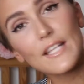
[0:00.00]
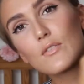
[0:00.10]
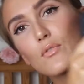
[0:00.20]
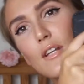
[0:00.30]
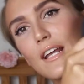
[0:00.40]

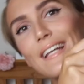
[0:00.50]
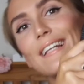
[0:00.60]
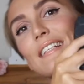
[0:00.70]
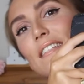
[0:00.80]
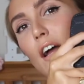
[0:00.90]
There's also like a
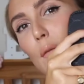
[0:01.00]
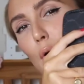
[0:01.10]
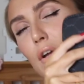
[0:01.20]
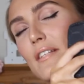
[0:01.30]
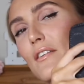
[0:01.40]
little side
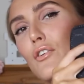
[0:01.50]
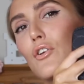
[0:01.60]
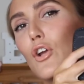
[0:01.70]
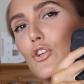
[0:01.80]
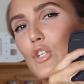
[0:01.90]
pocket, so you
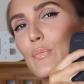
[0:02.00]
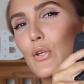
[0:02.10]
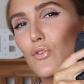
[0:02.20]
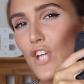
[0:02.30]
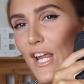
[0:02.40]
could just
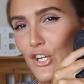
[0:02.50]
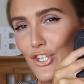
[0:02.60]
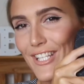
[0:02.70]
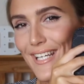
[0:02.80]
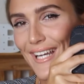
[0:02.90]
put your
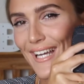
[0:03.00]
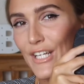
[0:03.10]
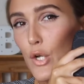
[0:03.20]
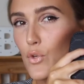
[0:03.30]
change in there,